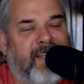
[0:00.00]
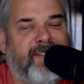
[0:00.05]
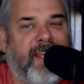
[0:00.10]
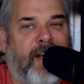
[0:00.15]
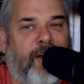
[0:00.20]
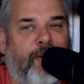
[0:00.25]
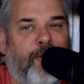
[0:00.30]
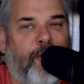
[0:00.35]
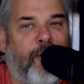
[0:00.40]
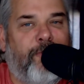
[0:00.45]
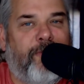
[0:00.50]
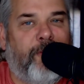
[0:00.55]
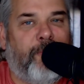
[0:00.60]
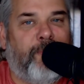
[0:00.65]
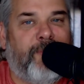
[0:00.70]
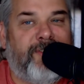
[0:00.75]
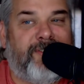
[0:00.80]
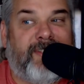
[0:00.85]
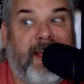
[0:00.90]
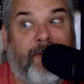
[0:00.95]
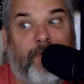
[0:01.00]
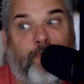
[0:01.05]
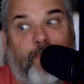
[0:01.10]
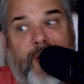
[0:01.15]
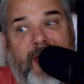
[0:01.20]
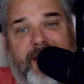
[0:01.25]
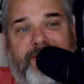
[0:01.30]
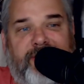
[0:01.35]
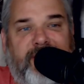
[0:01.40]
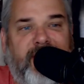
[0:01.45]
I don't know if it was
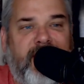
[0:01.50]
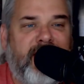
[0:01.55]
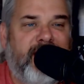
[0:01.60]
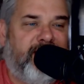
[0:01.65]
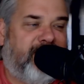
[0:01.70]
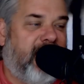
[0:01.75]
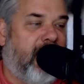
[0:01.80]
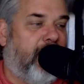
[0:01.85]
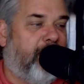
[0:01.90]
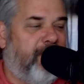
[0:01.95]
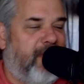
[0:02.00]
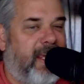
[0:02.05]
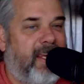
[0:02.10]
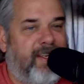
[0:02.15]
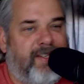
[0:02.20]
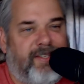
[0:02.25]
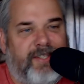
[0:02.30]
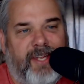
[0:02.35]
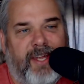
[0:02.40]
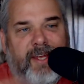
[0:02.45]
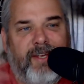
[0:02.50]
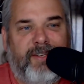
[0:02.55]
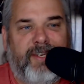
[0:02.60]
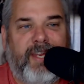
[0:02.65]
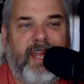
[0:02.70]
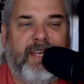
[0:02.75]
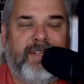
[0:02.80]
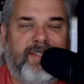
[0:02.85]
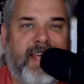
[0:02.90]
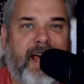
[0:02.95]
southwest, southeast,
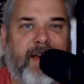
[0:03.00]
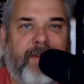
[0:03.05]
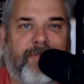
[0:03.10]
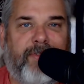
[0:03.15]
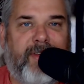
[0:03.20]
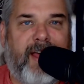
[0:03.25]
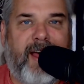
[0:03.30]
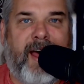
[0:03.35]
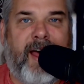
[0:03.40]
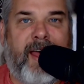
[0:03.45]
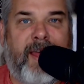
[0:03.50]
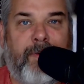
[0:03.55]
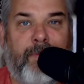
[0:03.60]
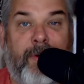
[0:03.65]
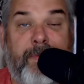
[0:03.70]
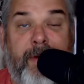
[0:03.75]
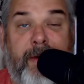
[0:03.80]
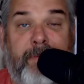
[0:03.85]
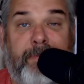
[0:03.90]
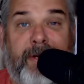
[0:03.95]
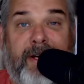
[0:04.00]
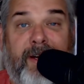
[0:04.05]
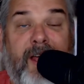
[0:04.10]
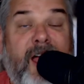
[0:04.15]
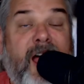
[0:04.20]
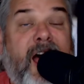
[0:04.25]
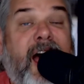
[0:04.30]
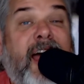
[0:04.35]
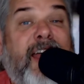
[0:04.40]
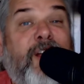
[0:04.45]
dead south. I remember
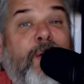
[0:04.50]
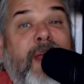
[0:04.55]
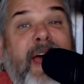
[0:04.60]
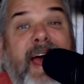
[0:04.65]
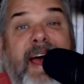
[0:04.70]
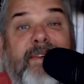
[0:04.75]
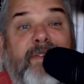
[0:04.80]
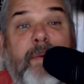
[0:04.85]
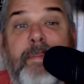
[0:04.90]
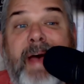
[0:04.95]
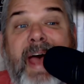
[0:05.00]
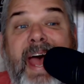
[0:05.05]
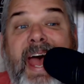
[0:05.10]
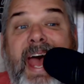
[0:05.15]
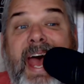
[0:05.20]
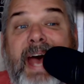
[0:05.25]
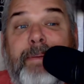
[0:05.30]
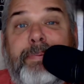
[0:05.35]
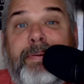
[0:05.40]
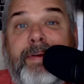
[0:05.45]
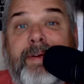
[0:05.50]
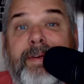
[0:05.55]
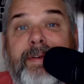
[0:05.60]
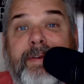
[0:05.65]
I don't have a map.